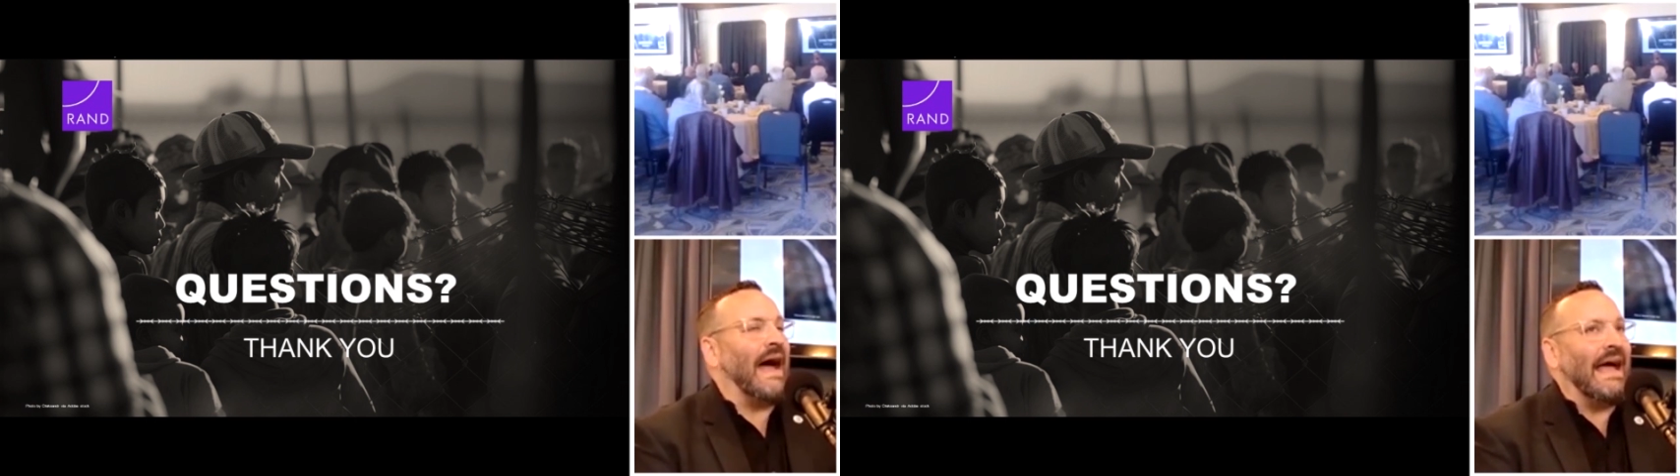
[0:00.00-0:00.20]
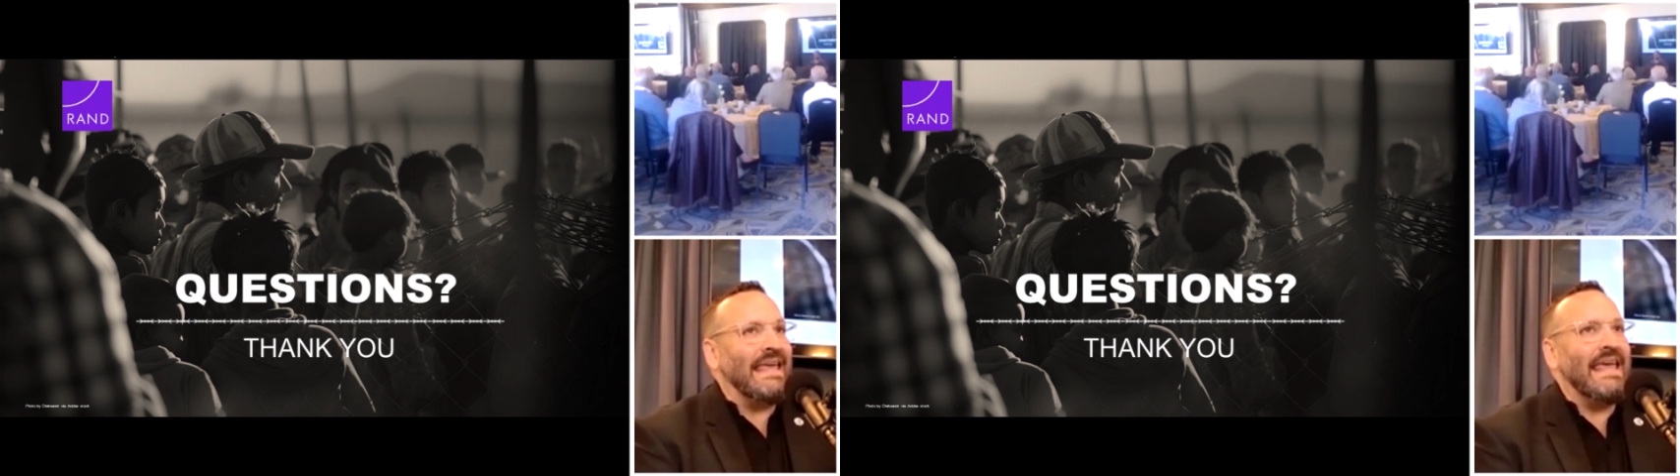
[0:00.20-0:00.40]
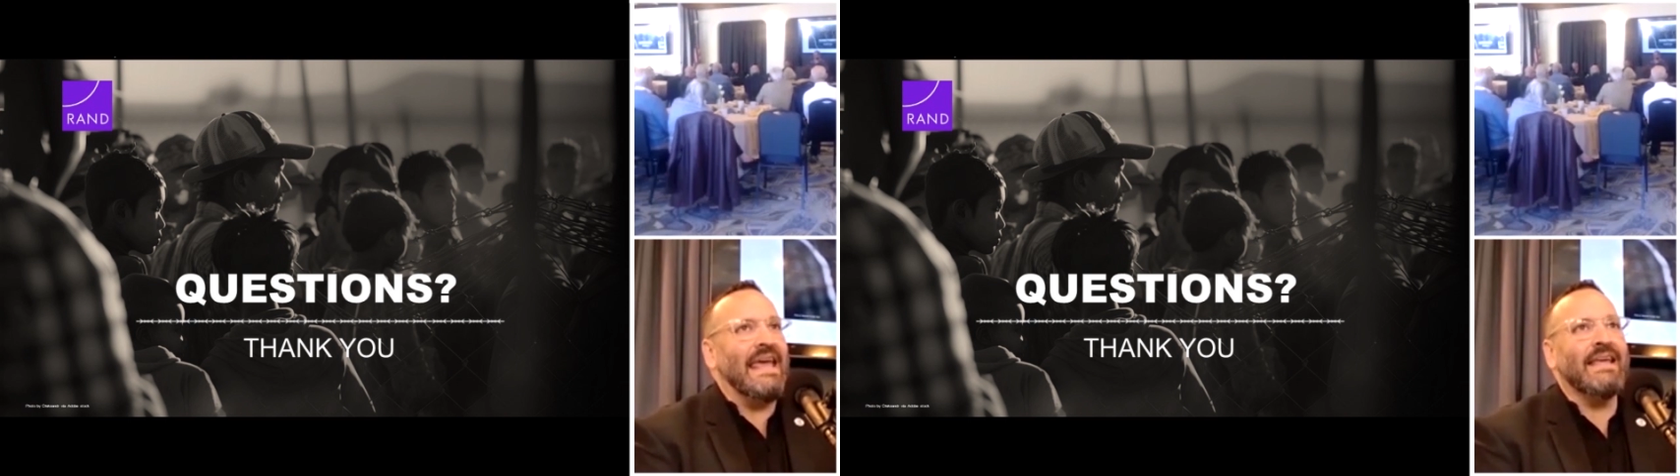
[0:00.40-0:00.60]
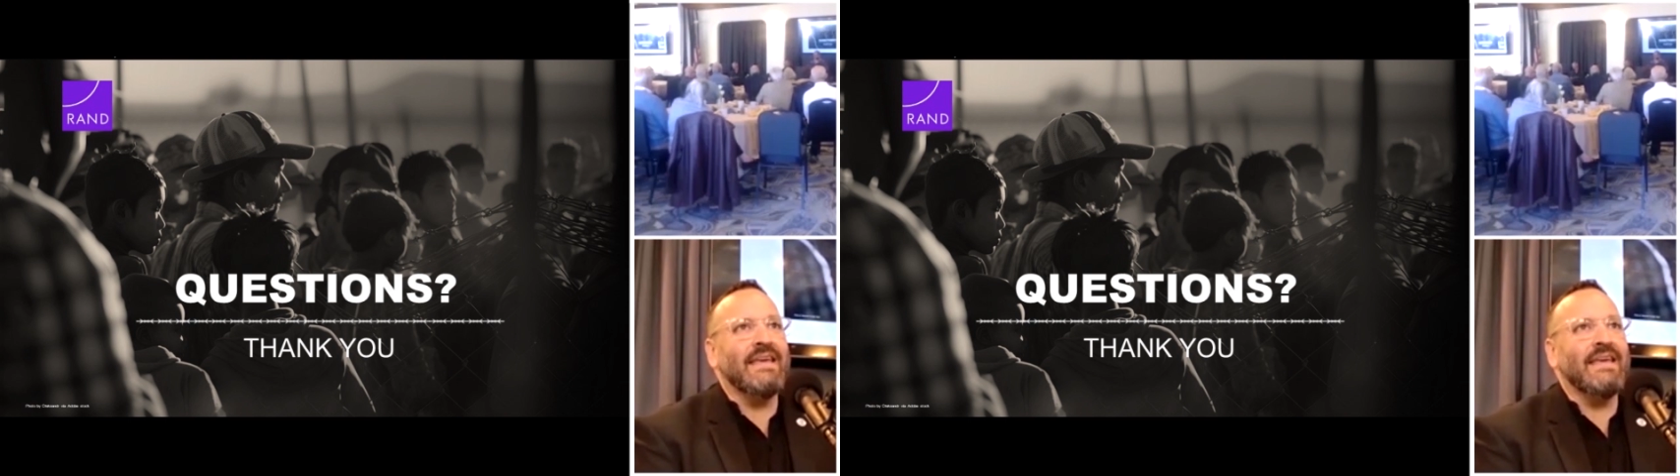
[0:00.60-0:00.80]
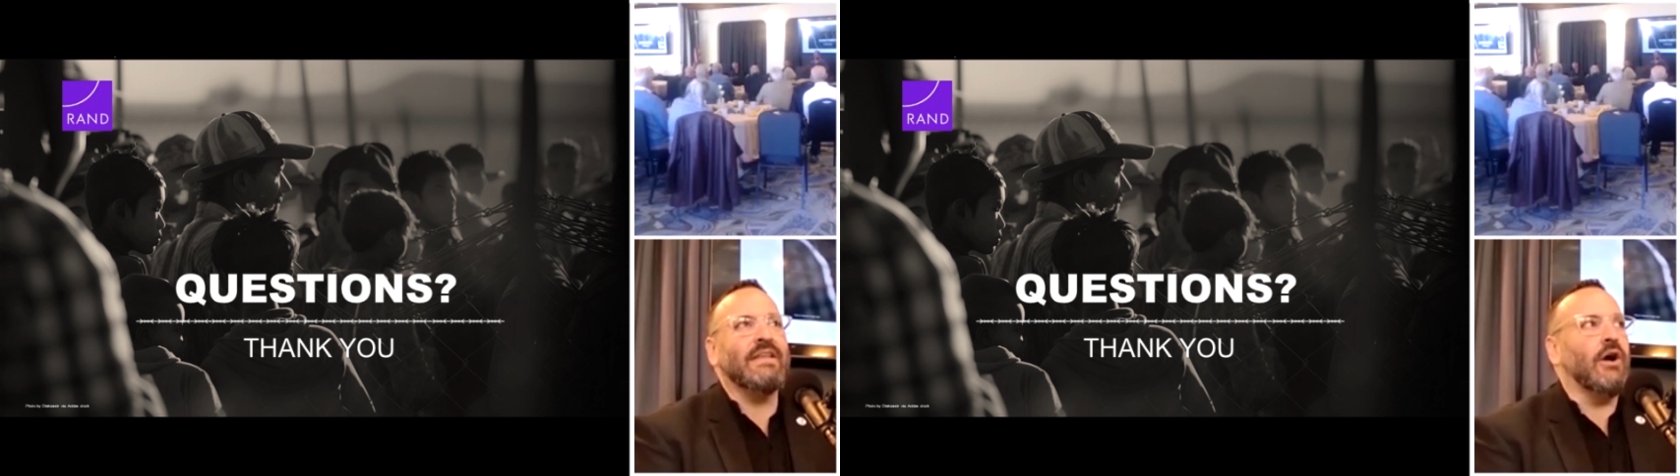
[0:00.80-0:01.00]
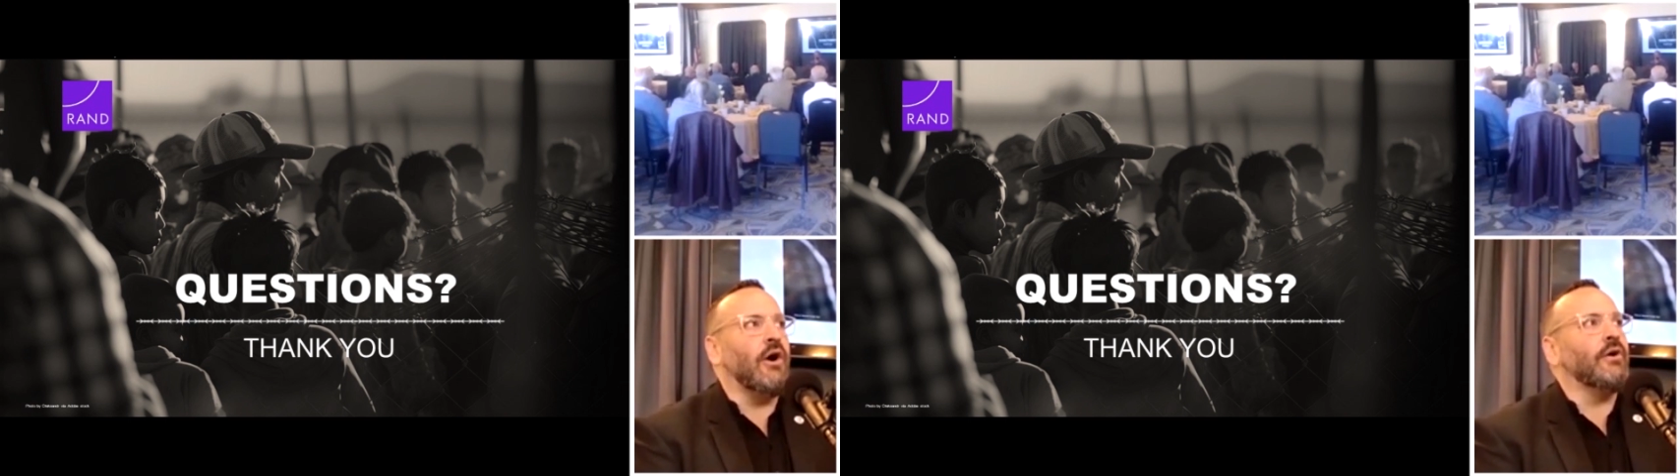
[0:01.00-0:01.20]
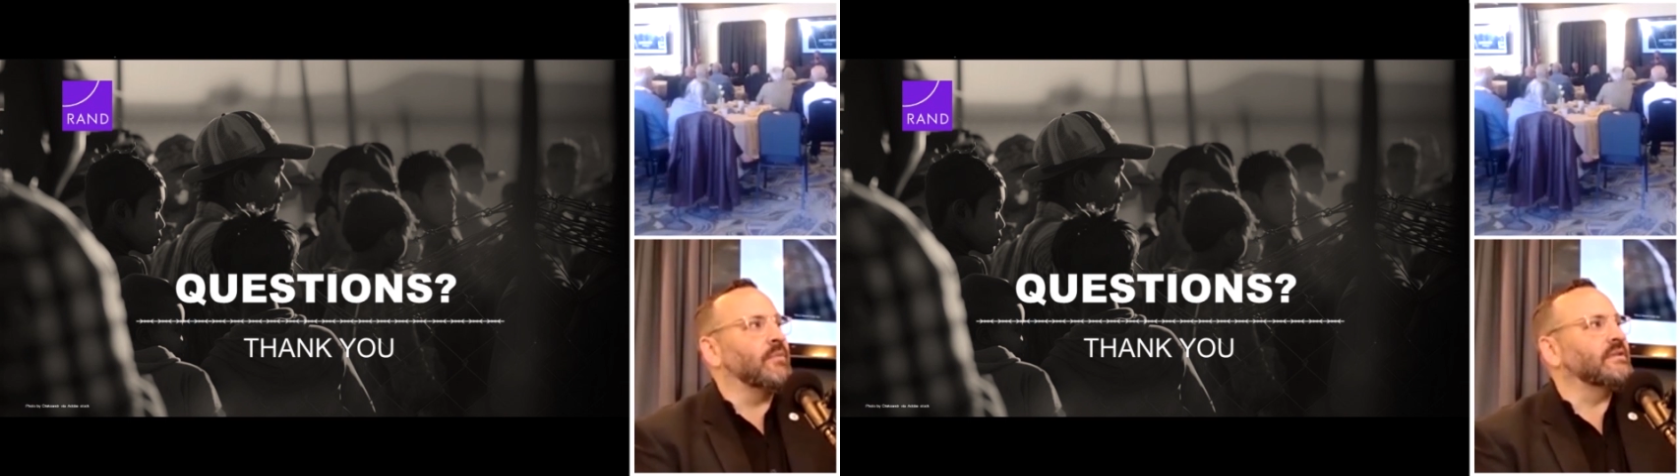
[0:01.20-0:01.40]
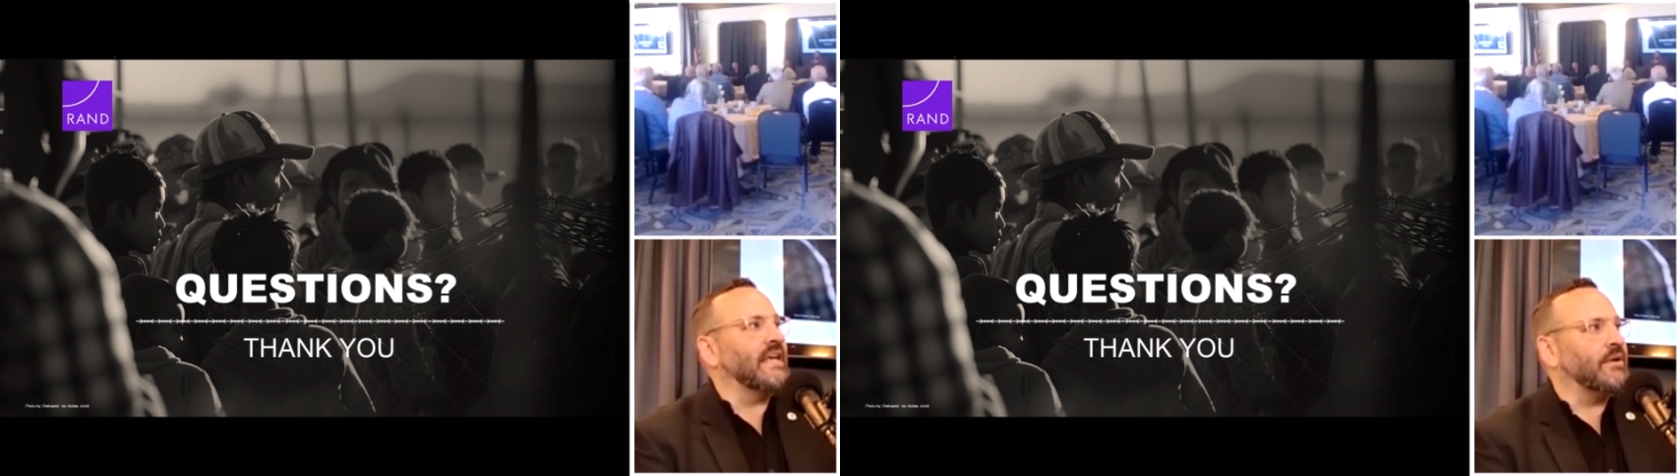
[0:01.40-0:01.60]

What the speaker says: but I can't give any hard numbers.